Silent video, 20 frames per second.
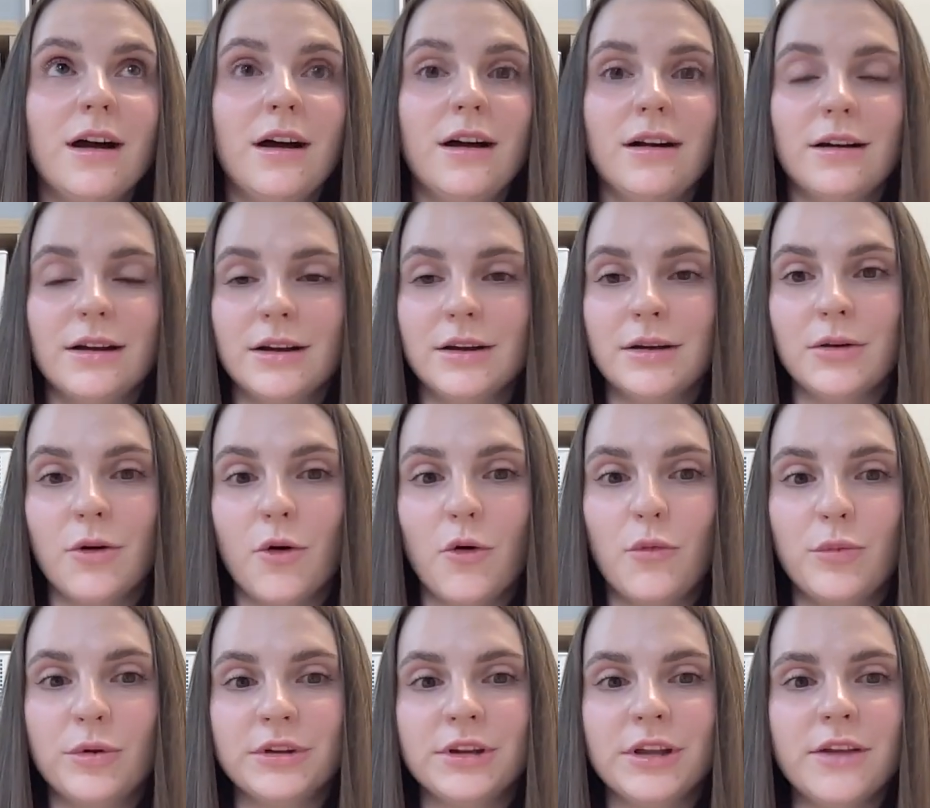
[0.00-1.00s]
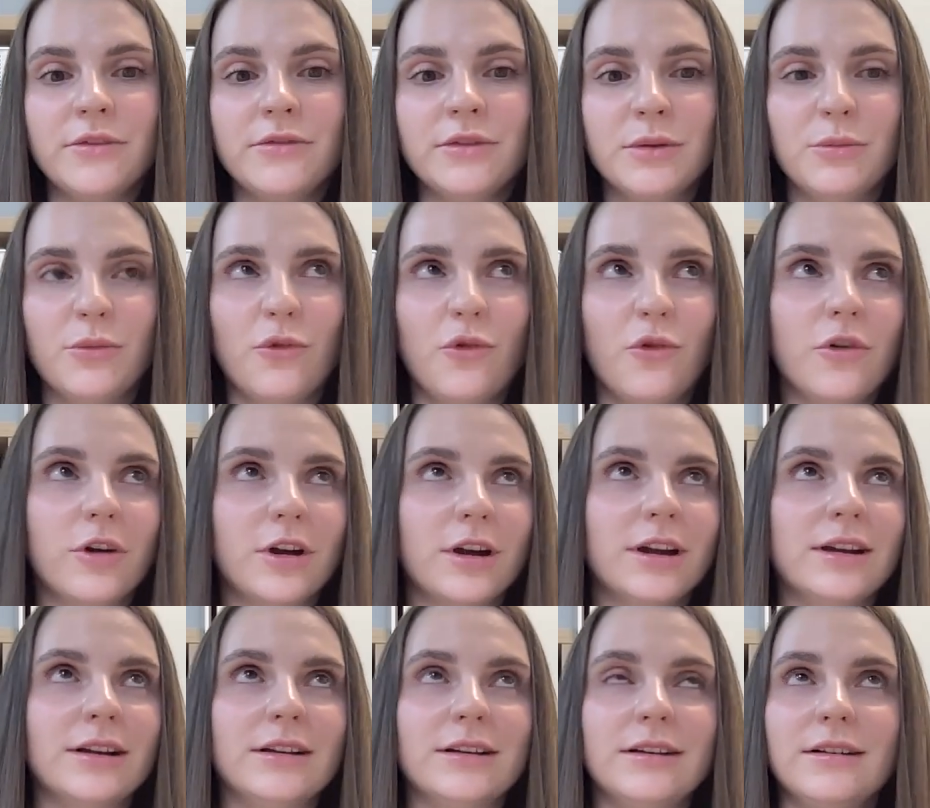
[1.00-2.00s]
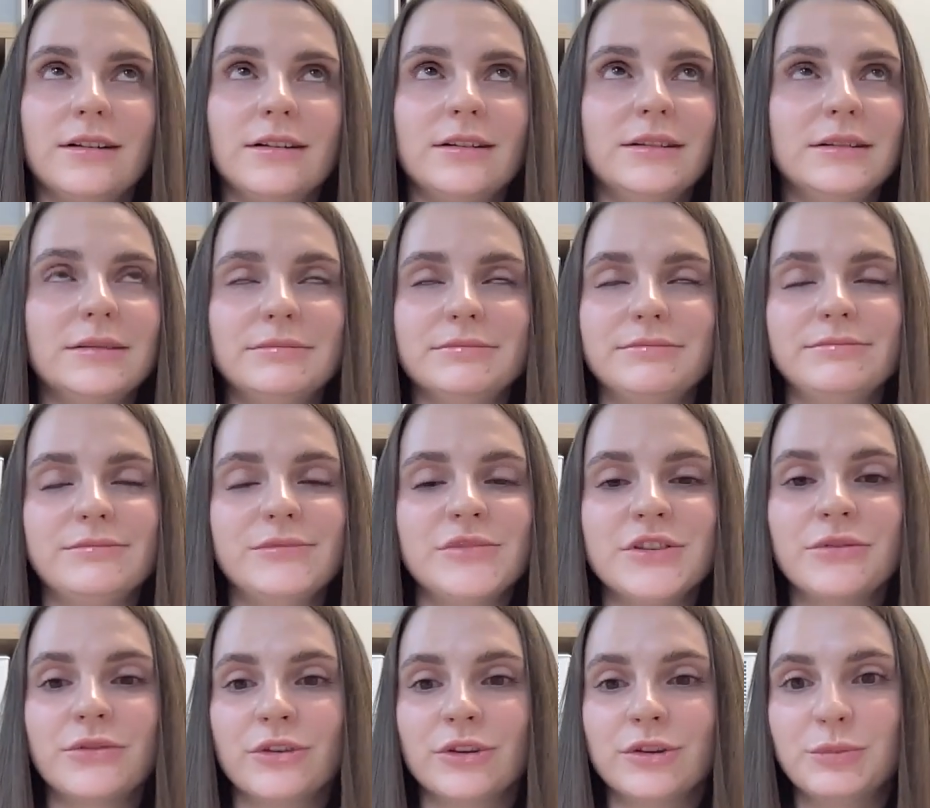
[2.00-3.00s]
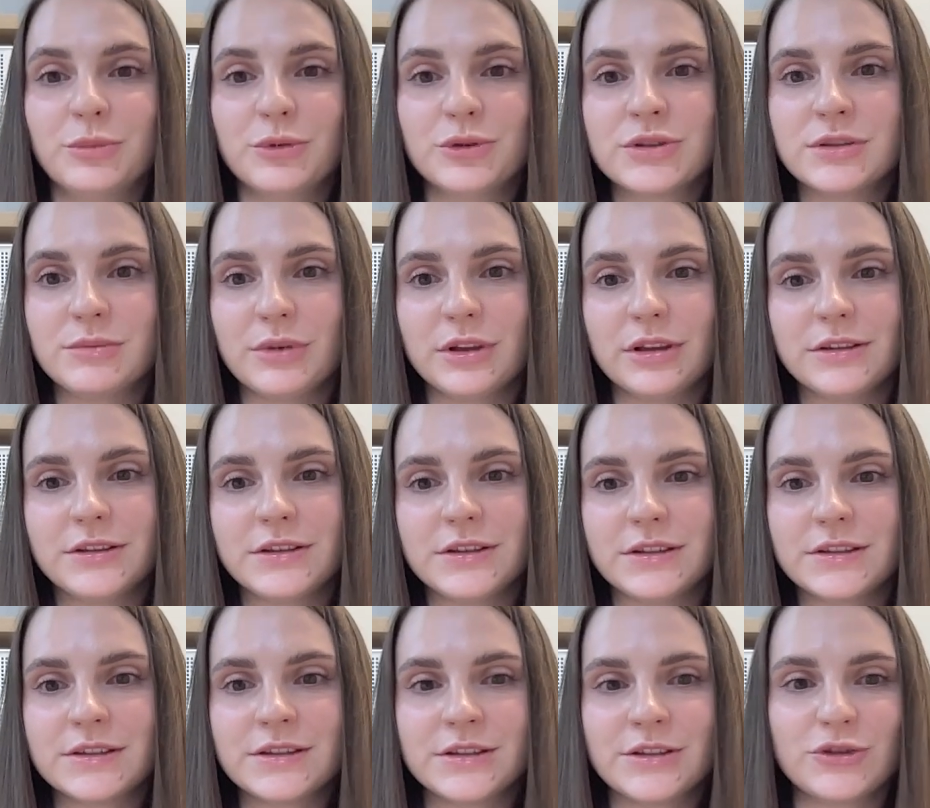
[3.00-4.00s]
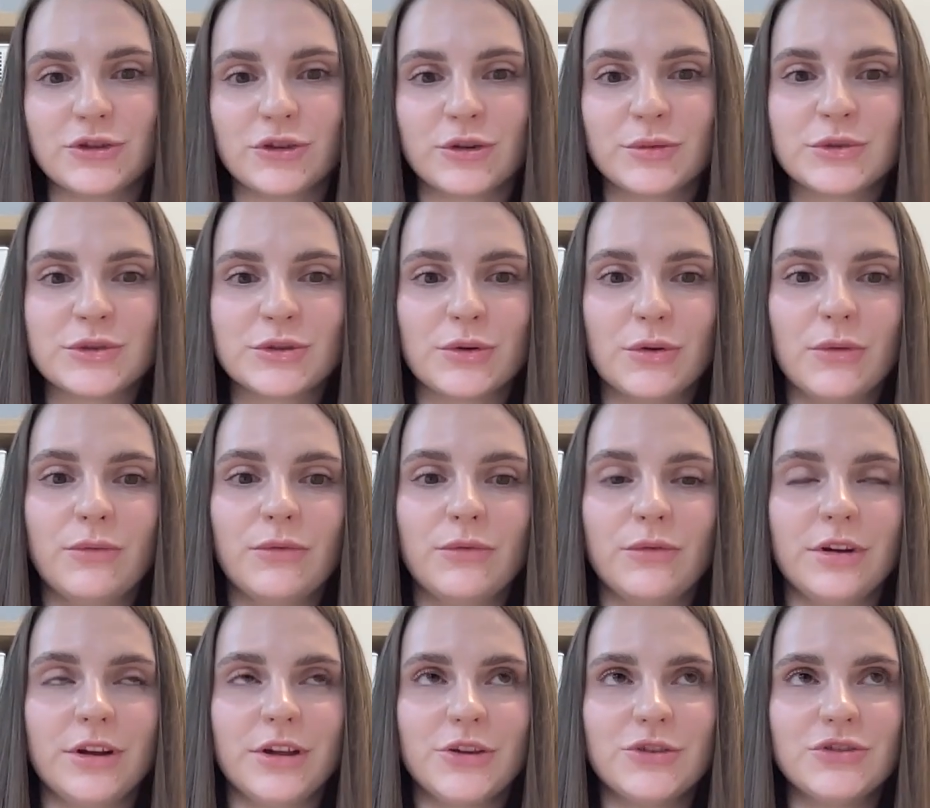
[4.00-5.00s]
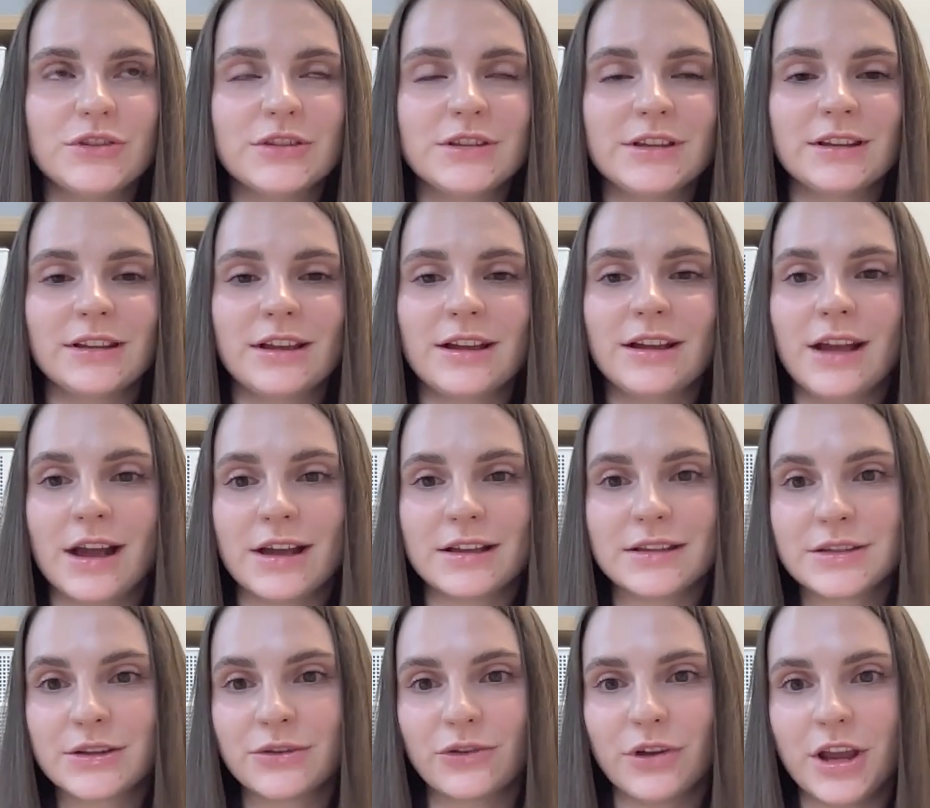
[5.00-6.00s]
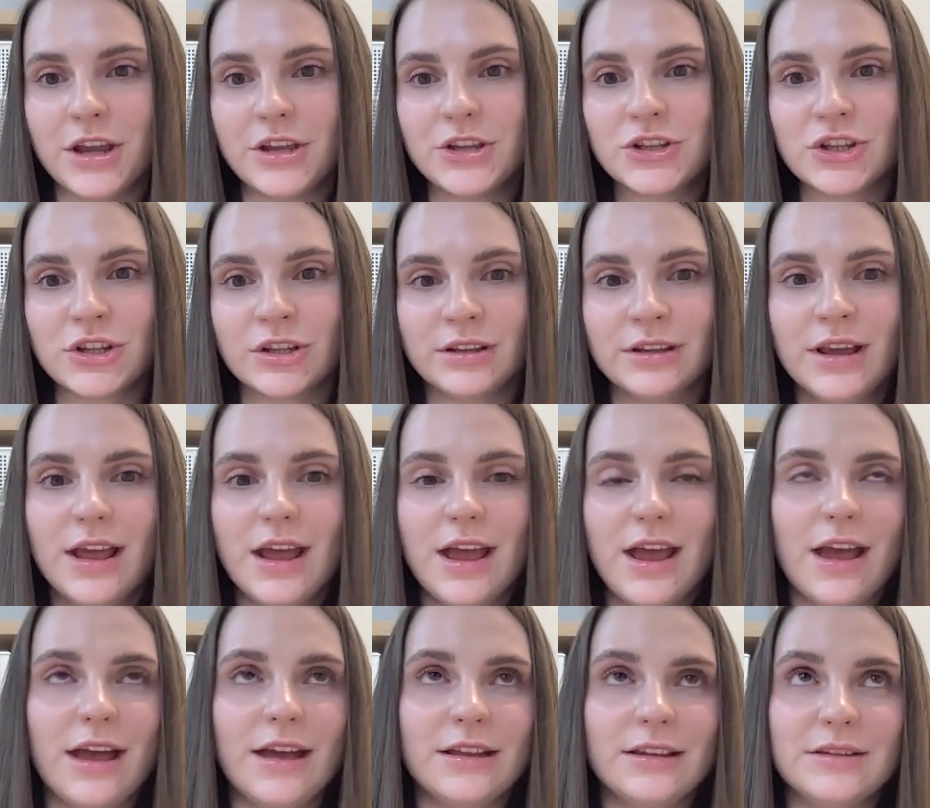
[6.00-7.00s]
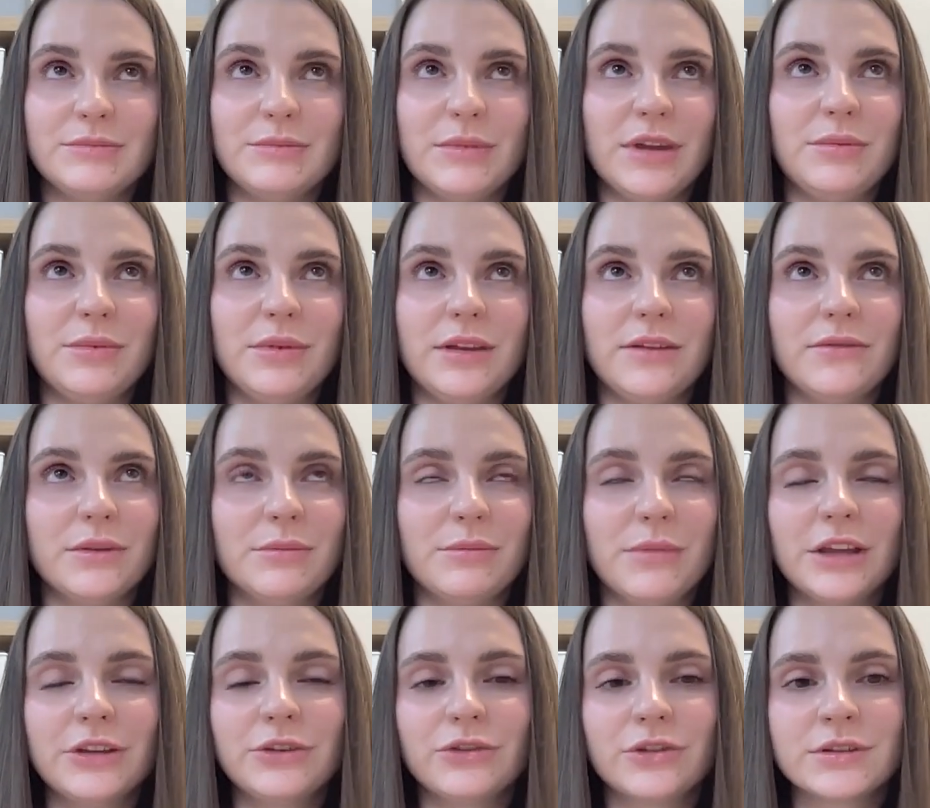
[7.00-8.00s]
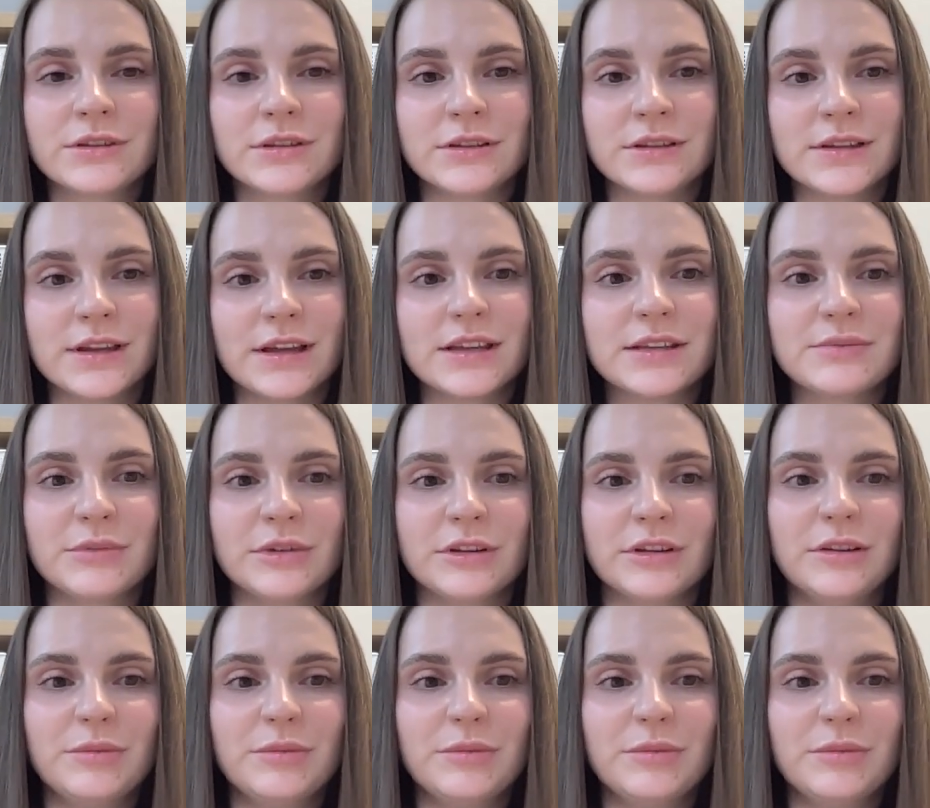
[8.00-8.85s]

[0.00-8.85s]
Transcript: open even more different possibilities in terms of UGC like ads creation and maybe even metrics assessment,